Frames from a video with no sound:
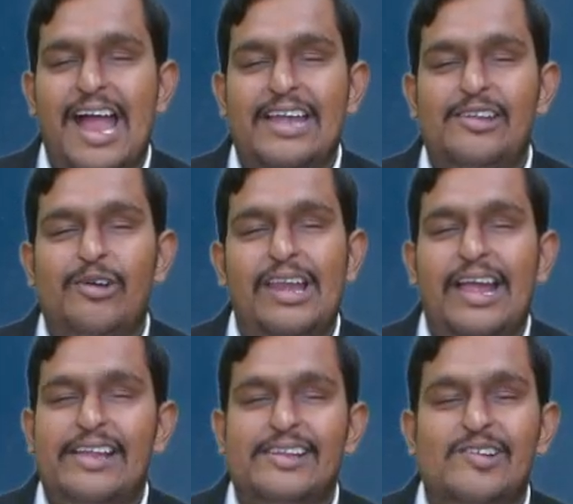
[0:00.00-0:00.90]
and you will
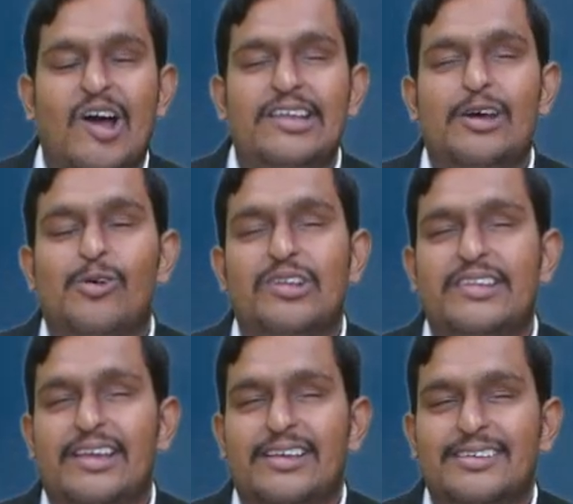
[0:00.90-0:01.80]
enjoy the whole
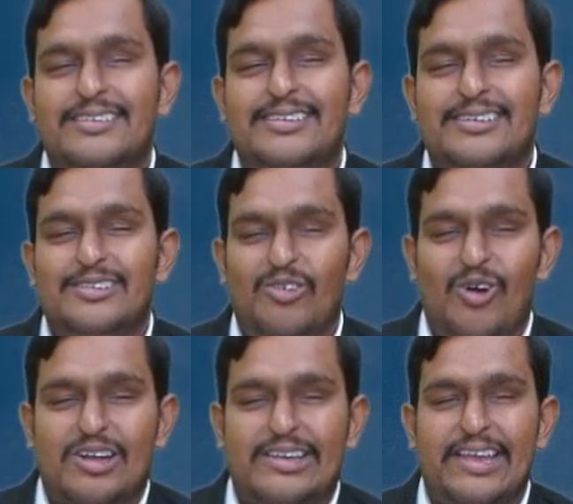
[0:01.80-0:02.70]
thing.
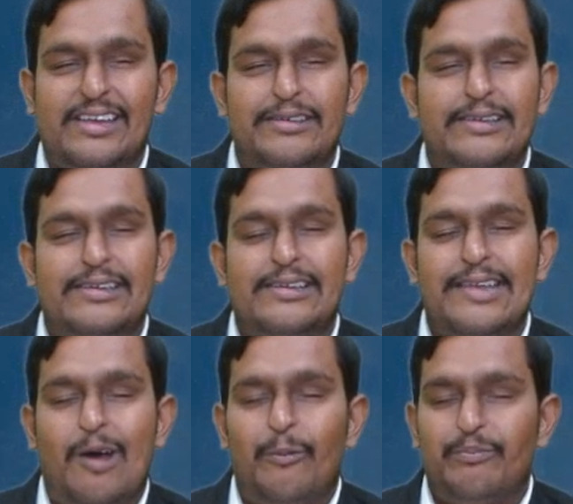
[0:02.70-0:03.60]
Okay.
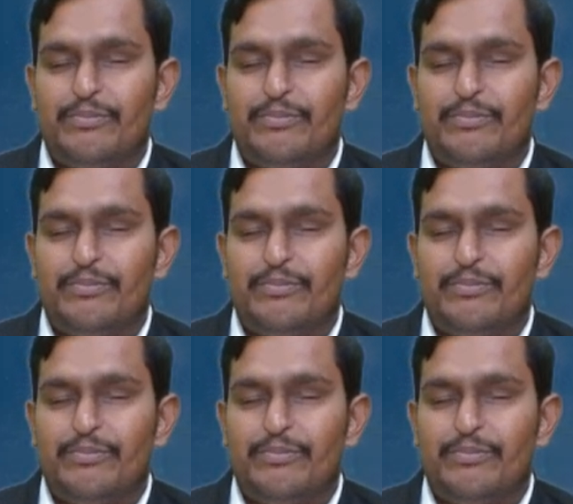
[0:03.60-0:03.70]
Now,